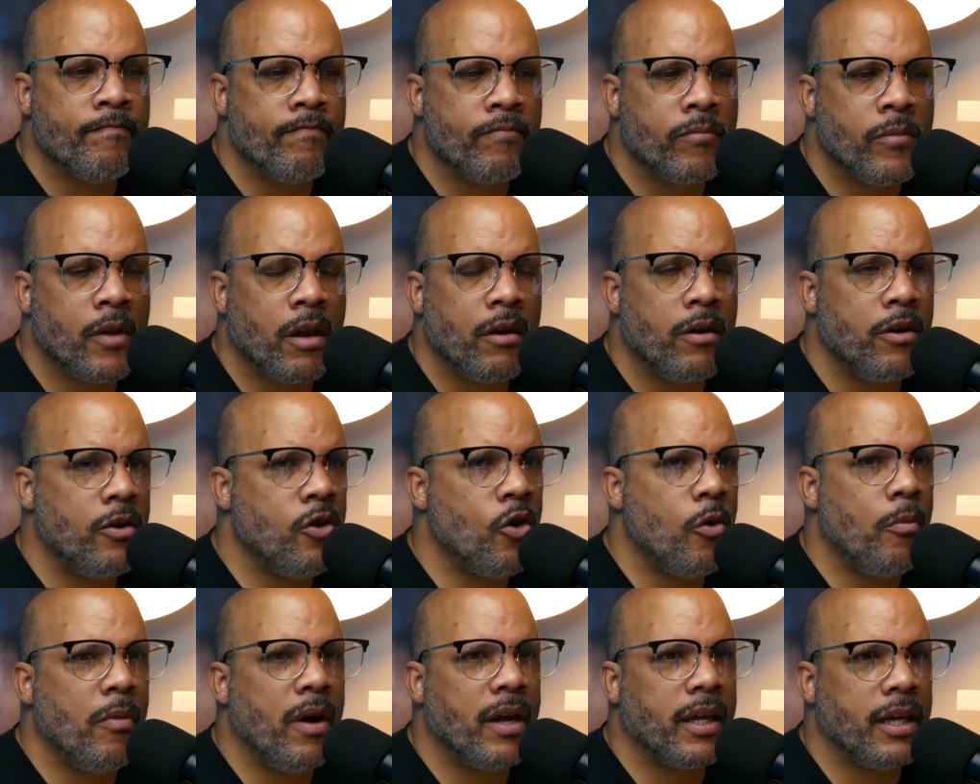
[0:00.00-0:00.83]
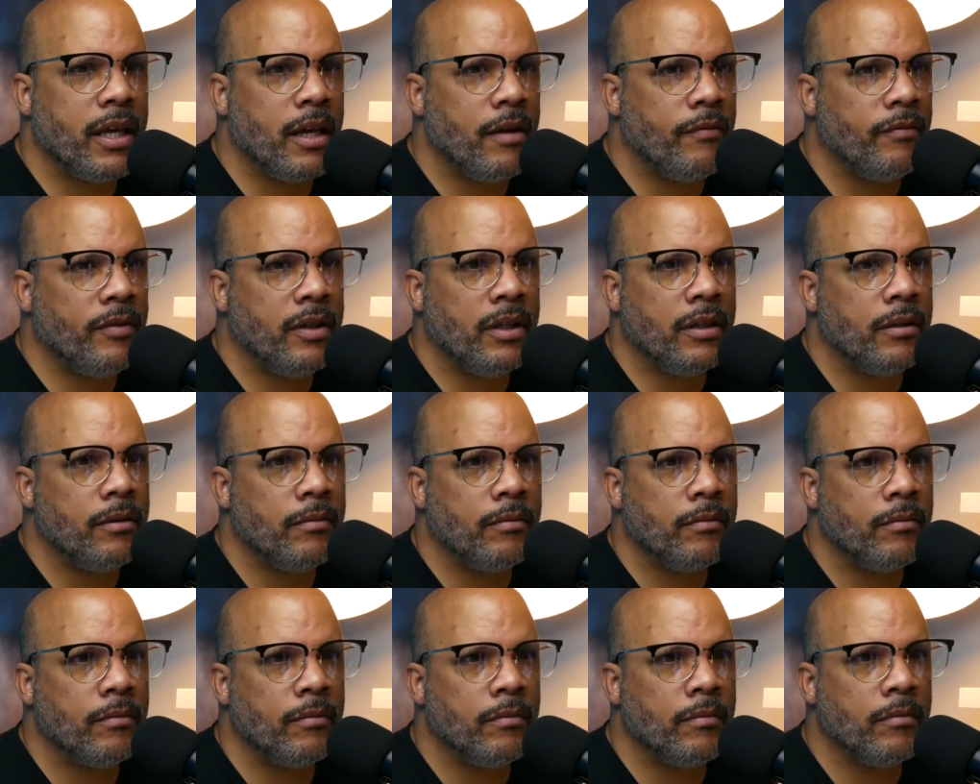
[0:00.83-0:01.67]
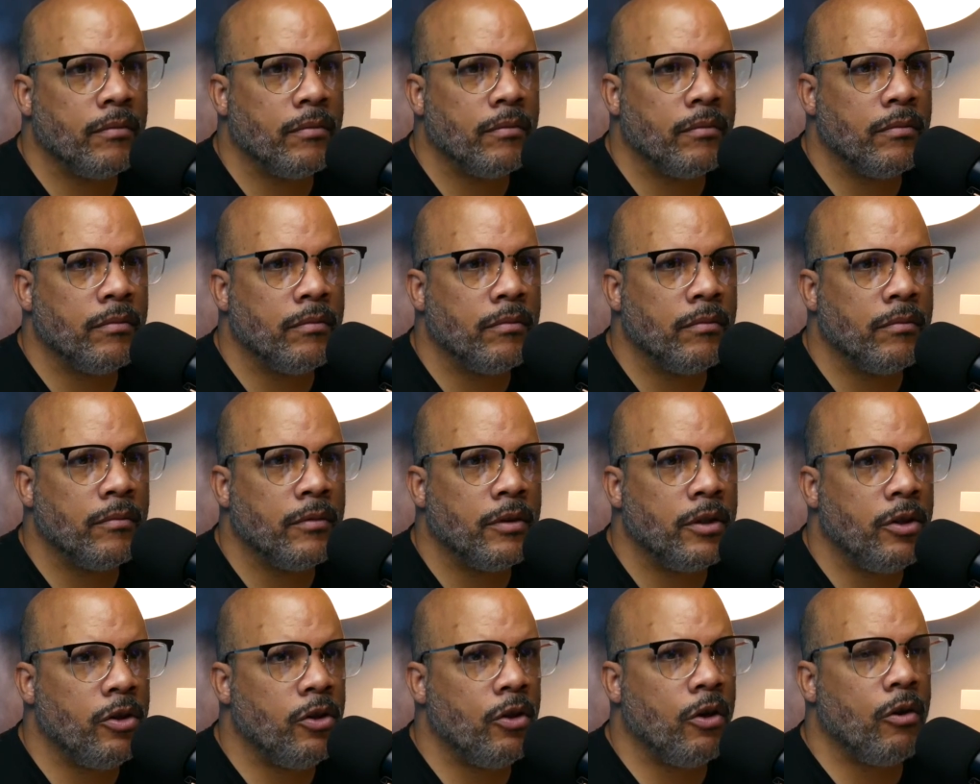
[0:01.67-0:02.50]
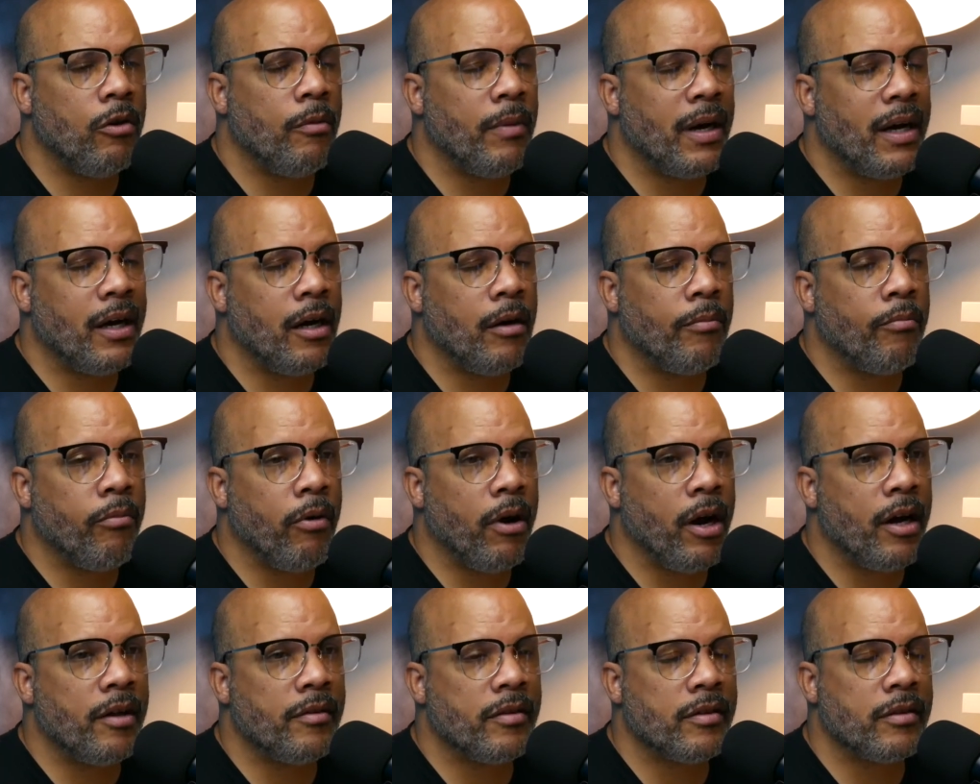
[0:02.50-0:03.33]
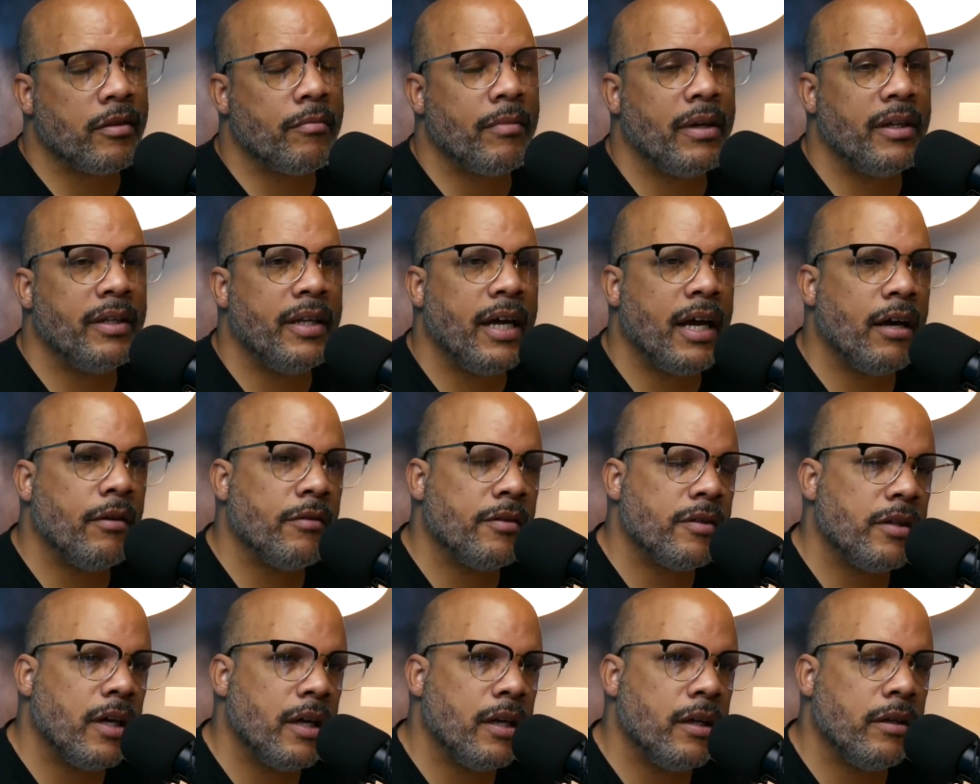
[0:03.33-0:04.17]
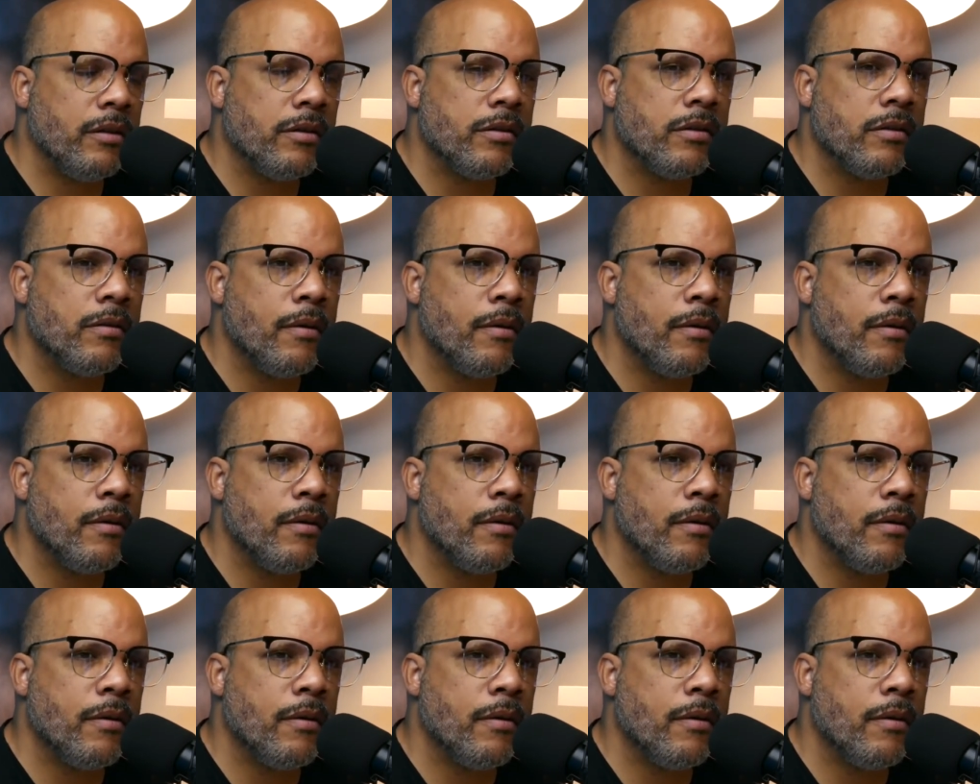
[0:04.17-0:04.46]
You know my gifting. You know my uprisings and my downsettings.